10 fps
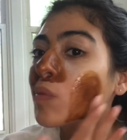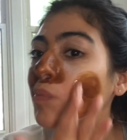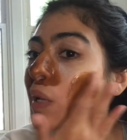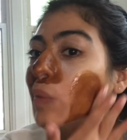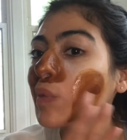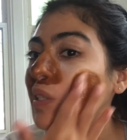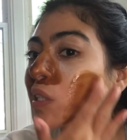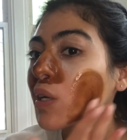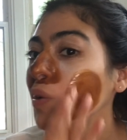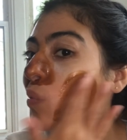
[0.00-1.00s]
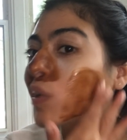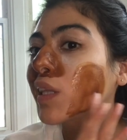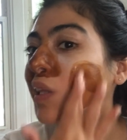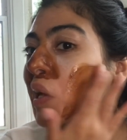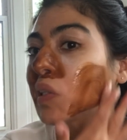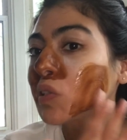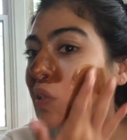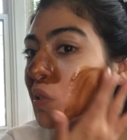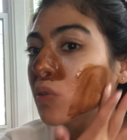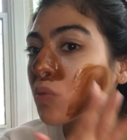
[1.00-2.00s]
But I'm mixing it with
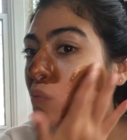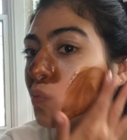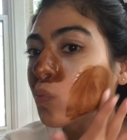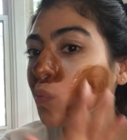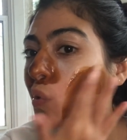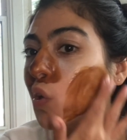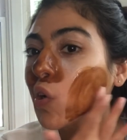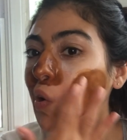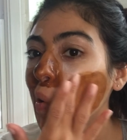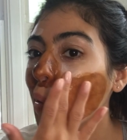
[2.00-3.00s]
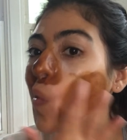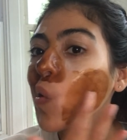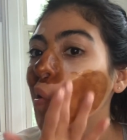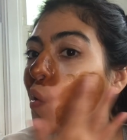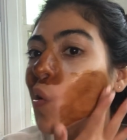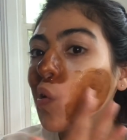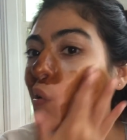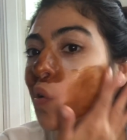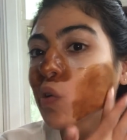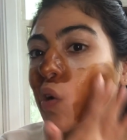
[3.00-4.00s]
Elastin Pure
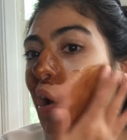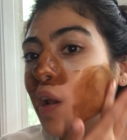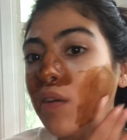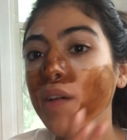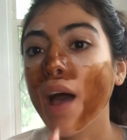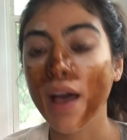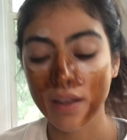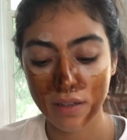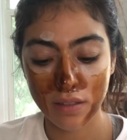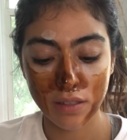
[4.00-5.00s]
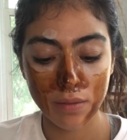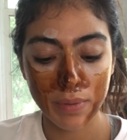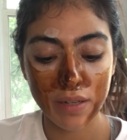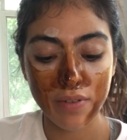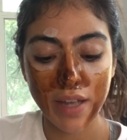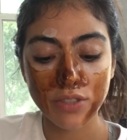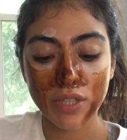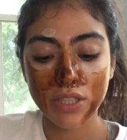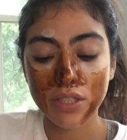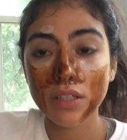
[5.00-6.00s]
to kind of add a little bit of
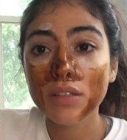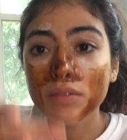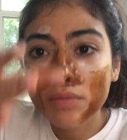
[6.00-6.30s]
hydration.